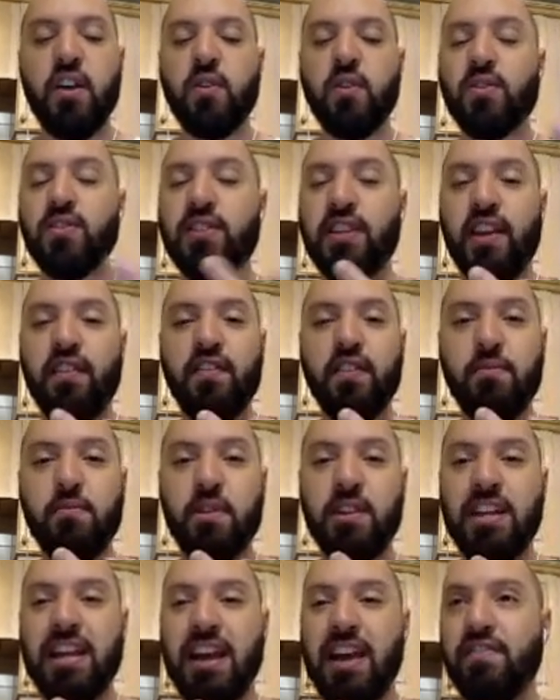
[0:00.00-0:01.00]
You're saving
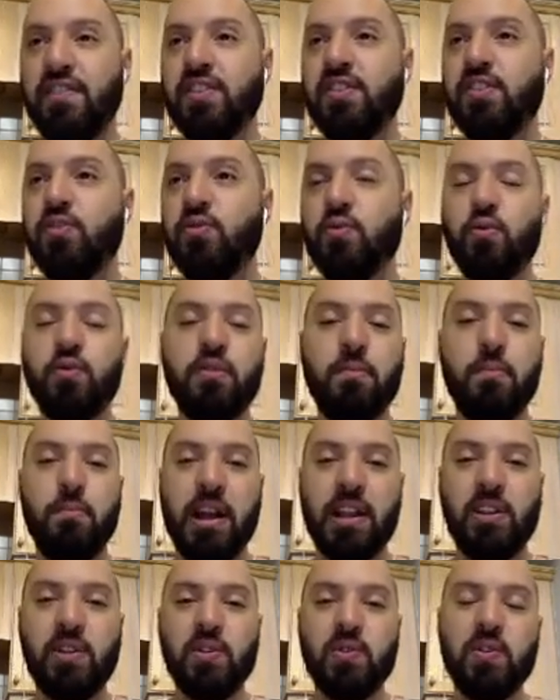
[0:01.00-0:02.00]
money having to do all the
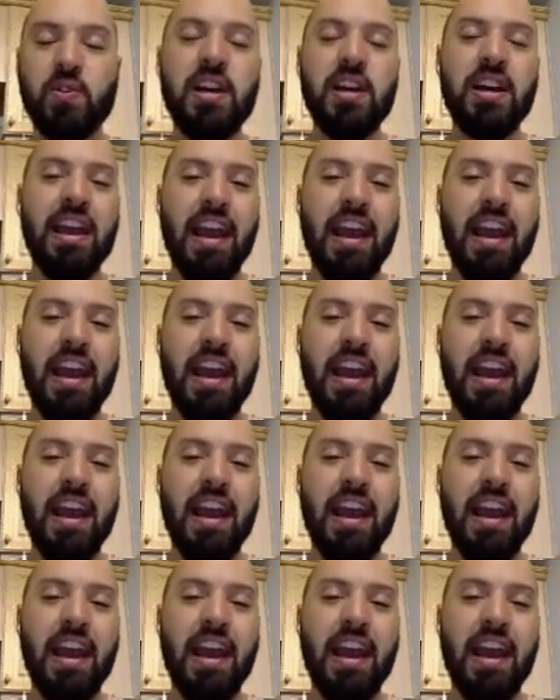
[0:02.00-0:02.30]
manual